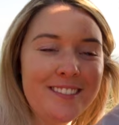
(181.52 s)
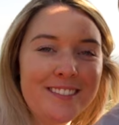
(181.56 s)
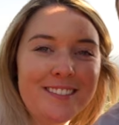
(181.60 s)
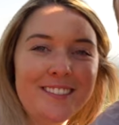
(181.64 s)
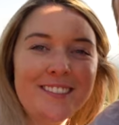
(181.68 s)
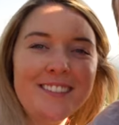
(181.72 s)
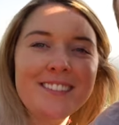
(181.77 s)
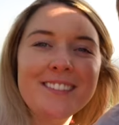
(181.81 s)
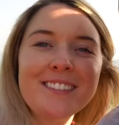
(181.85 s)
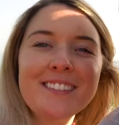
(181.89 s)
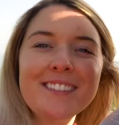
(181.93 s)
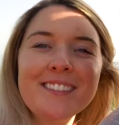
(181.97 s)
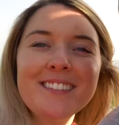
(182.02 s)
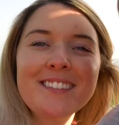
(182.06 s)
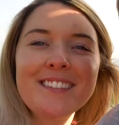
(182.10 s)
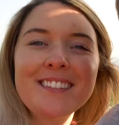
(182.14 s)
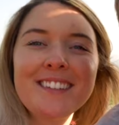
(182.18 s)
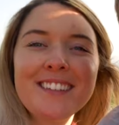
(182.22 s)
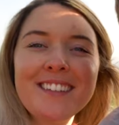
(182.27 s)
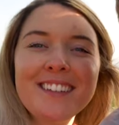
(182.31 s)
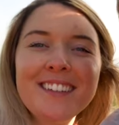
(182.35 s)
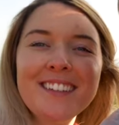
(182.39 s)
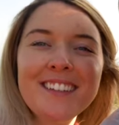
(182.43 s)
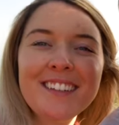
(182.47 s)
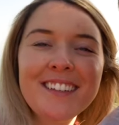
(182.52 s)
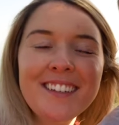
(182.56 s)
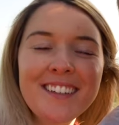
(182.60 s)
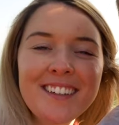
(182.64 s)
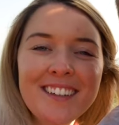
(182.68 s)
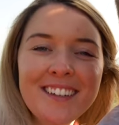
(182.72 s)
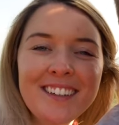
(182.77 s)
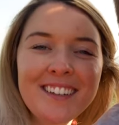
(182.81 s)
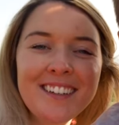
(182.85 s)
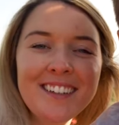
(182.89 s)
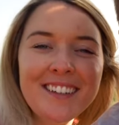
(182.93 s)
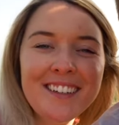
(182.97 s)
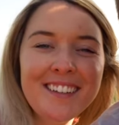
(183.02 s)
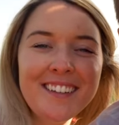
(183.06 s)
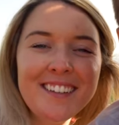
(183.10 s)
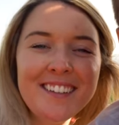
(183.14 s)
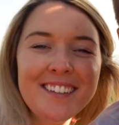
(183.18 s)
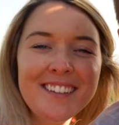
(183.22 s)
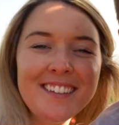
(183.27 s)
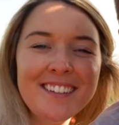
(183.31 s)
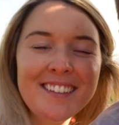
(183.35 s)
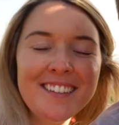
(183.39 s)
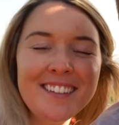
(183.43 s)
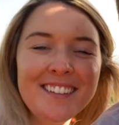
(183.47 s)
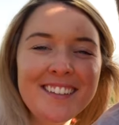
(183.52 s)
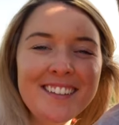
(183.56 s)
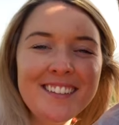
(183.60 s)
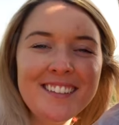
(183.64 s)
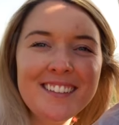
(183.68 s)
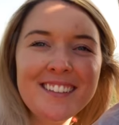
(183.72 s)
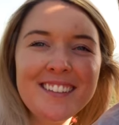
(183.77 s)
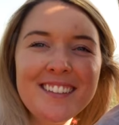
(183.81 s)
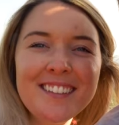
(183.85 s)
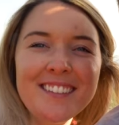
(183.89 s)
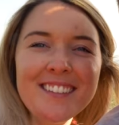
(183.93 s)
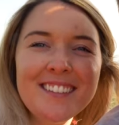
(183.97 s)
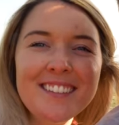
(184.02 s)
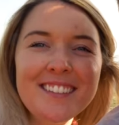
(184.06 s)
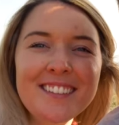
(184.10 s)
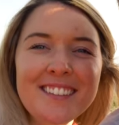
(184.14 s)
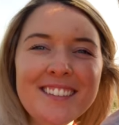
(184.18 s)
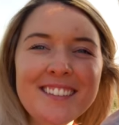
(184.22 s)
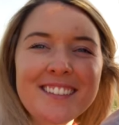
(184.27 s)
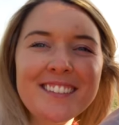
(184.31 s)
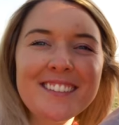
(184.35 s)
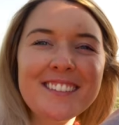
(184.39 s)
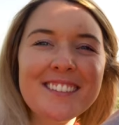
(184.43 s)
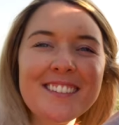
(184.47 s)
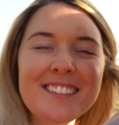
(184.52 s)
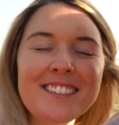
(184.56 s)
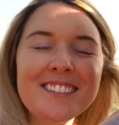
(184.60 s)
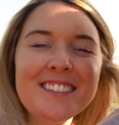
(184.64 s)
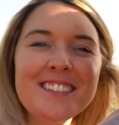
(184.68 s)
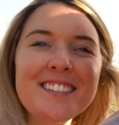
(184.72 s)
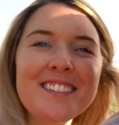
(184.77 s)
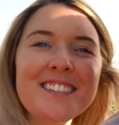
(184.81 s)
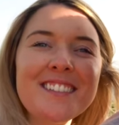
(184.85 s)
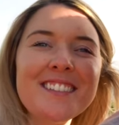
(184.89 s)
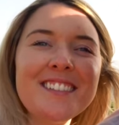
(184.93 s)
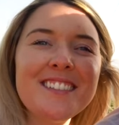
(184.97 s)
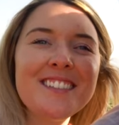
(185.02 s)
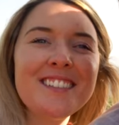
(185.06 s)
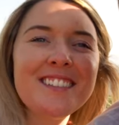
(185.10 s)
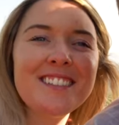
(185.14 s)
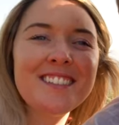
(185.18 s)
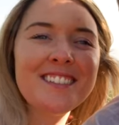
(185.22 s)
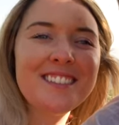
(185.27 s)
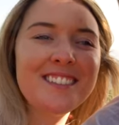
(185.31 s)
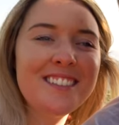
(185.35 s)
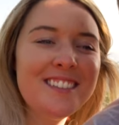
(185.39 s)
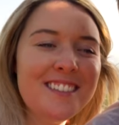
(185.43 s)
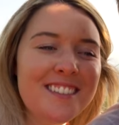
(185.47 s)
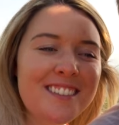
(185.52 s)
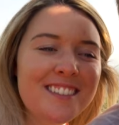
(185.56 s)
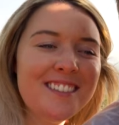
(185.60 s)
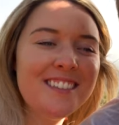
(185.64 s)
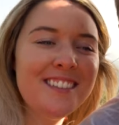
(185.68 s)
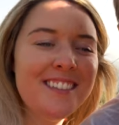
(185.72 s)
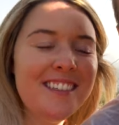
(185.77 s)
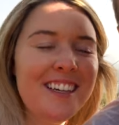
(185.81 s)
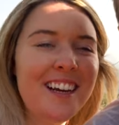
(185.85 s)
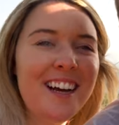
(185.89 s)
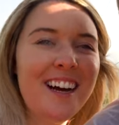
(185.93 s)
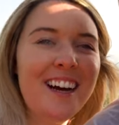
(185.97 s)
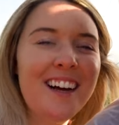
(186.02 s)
The person shown says nothing.